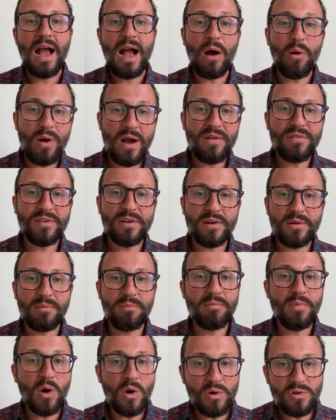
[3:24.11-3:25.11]
However,
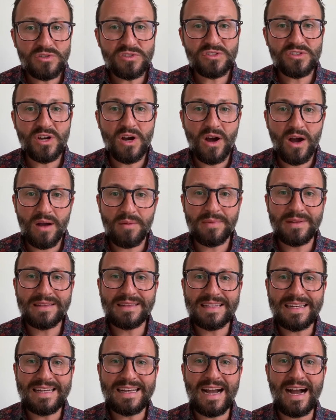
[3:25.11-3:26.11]
most
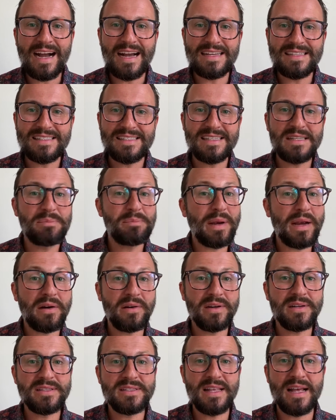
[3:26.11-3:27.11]
commonly I see
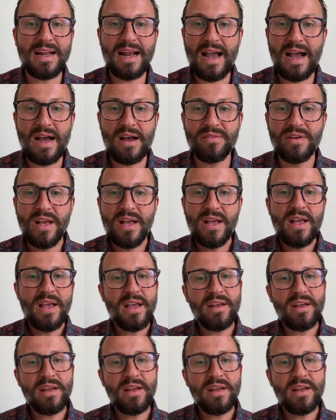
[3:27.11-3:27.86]
parents that have